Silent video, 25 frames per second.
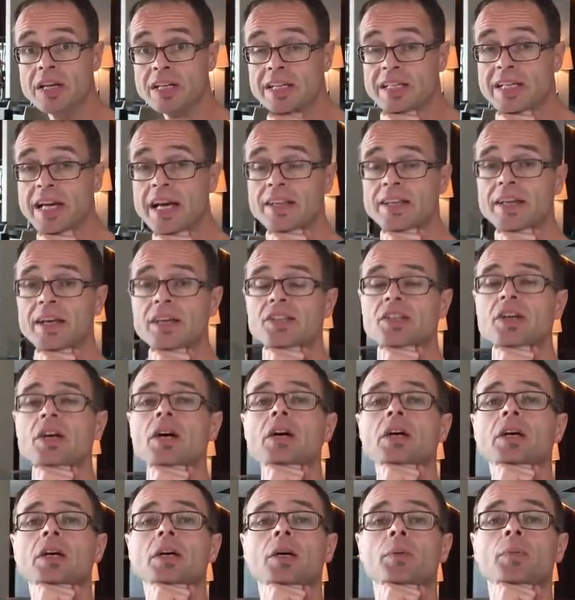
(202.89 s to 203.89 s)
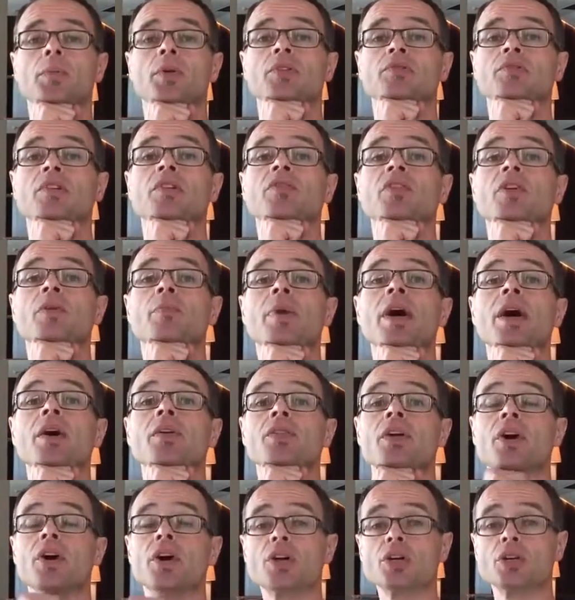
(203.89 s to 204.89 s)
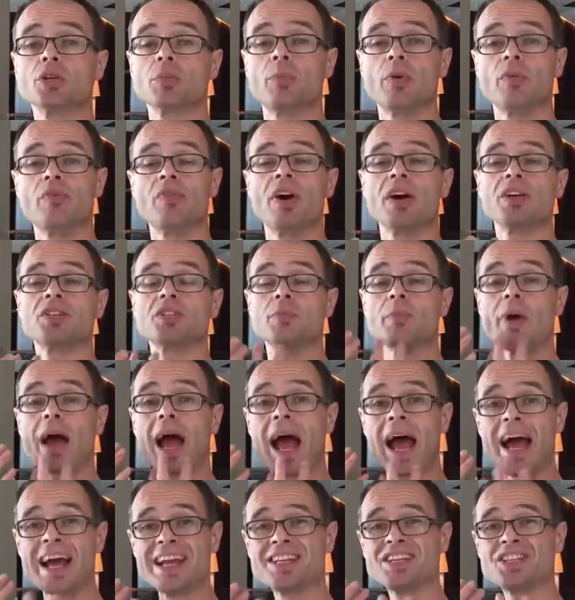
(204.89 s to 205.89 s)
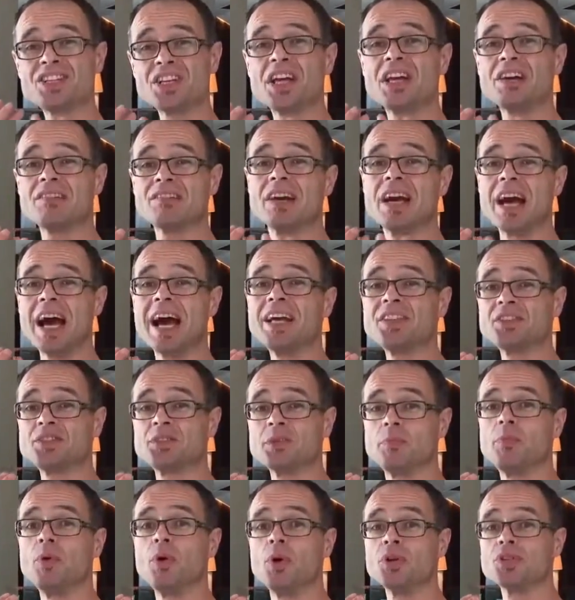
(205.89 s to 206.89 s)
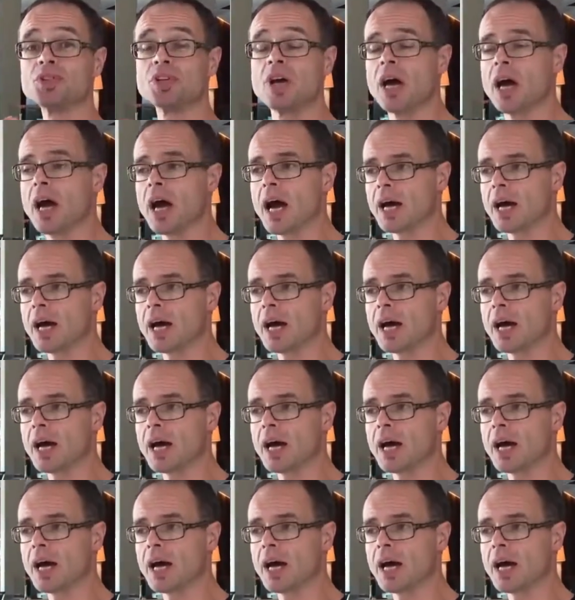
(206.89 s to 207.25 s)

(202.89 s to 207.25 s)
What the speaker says: to get that tongue up on the roof of the mouth, to provide some anterior head support.